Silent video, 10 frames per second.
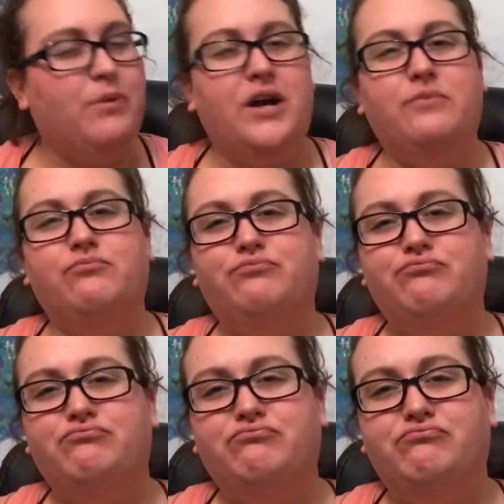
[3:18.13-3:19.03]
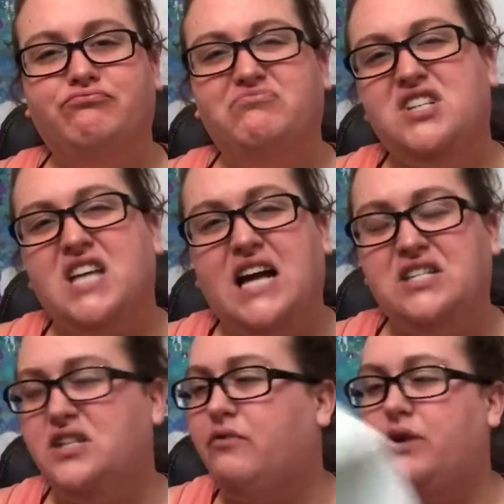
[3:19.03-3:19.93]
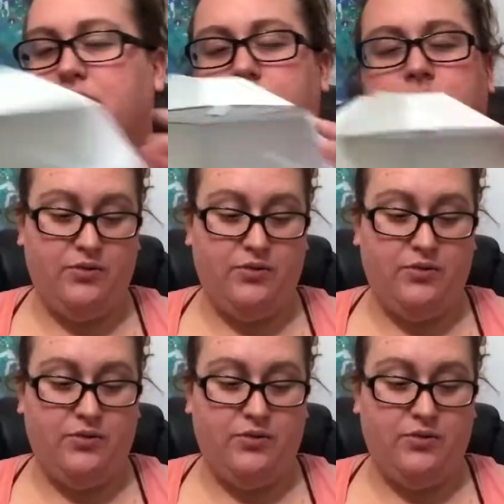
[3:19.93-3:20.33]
but let's hide stuff in it.